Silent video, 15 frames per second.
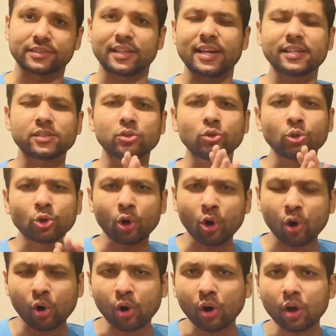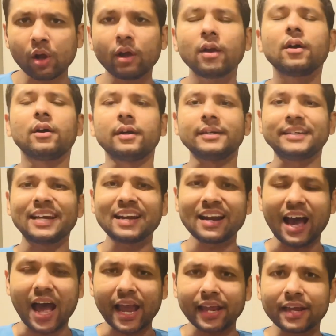There is no
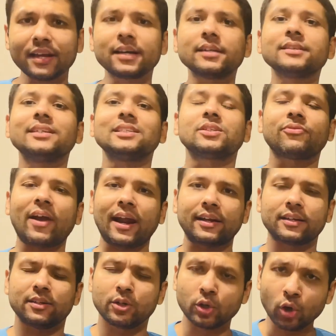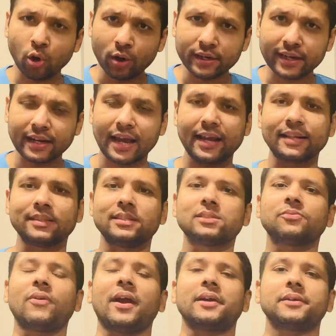denying this fact. No denying
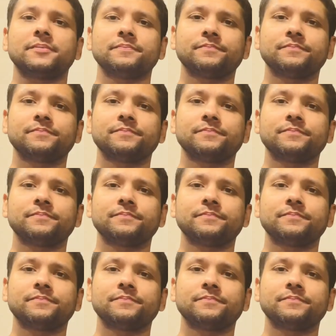this fact.